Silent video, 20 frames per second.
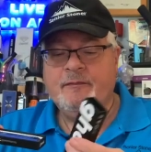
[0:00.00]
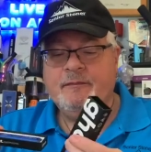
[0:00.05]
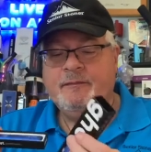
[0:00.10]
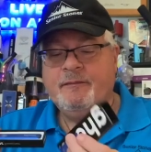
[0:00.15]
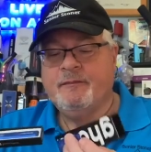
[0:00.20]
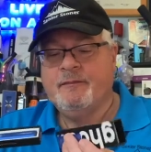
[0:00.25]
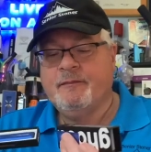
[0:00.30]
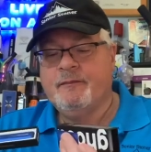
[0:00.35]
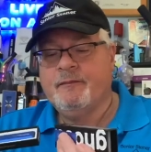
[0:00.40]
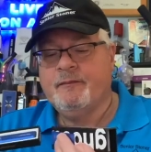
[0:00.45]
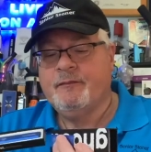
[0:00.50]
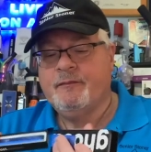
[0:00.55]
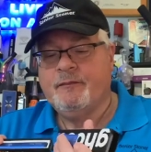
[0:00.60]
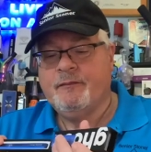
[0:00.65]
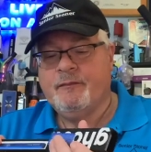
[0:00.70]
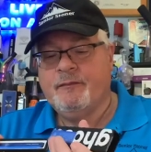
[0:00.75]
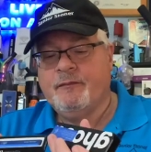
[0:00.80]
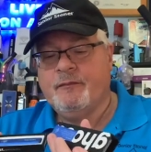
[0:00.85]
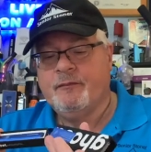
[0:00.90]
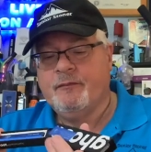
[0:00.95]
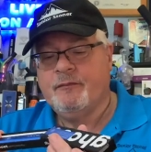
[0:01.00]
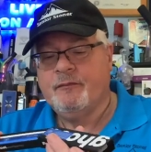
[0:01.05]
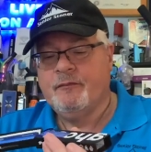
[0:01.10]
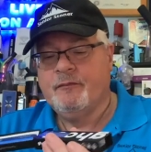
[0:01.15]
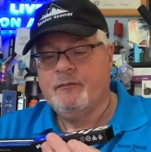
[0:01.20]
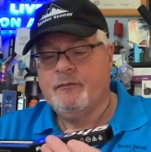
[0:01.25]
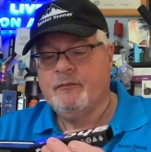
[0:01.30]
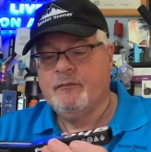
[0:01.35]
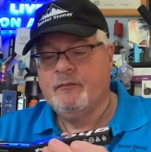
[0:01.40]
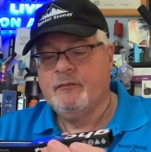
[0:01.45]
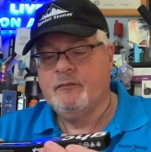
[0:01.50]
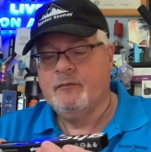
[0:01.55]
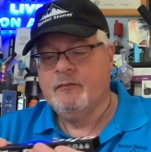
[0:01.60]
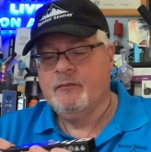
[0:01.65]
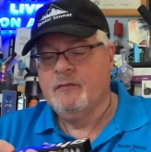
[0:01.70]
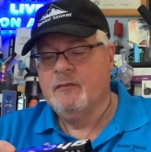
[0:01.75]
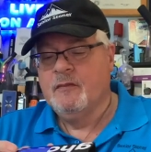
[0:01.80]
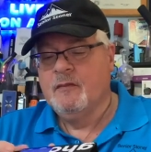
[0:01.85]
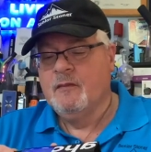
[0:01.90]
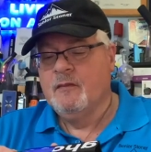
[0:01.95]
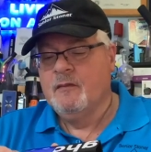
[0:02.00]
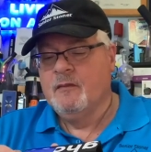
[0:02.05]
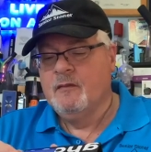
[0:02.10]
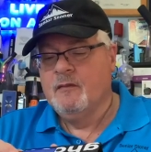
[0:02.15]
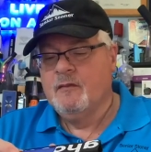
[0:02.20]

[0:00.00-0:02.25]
(no one is talking)